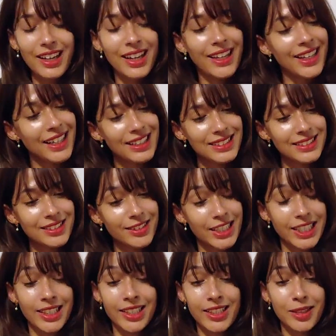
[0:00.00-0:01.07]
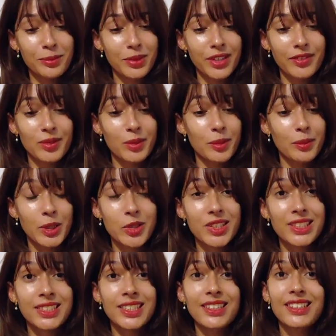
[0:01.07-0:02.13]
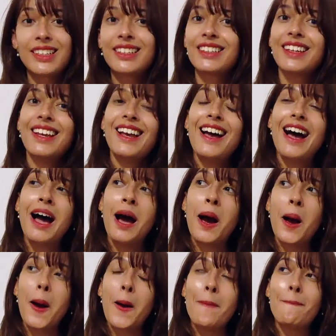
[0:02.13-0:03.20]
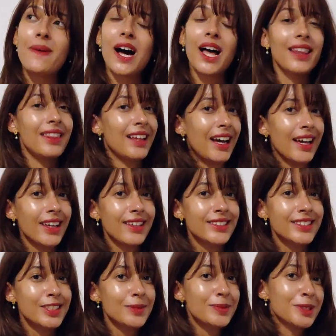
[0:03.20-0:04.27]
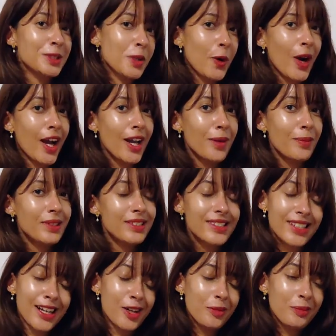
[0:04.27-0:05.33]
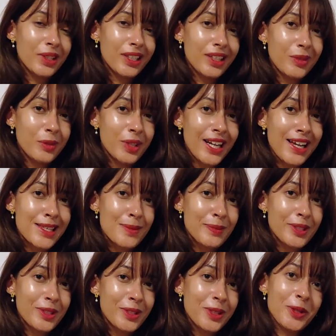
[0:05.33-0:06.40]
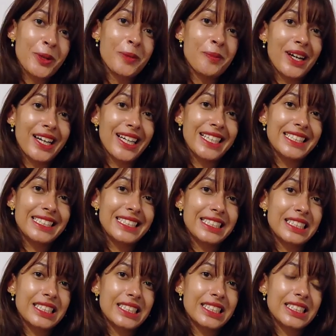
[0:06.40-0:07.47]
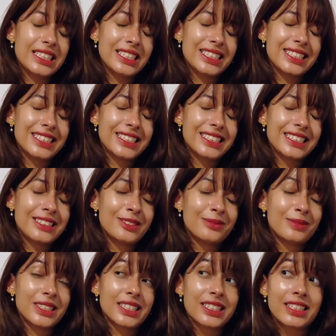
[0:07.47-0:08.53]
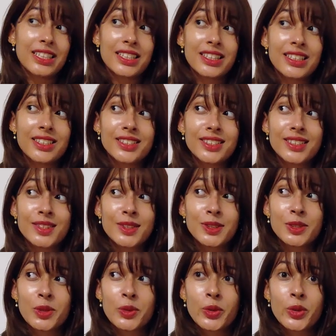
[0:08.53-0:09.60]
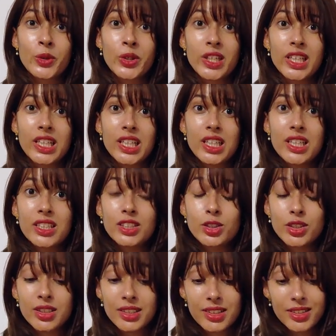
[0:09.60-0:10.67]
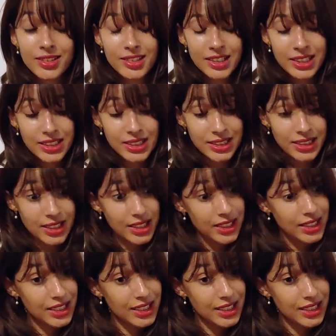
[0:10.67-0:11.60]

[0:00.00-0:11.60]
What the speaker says: I guess, I can't believe I'm about to say that. Like, subscribe, and tell me what has been on your mind. Oh my god, that is so corny. Jesus Christ.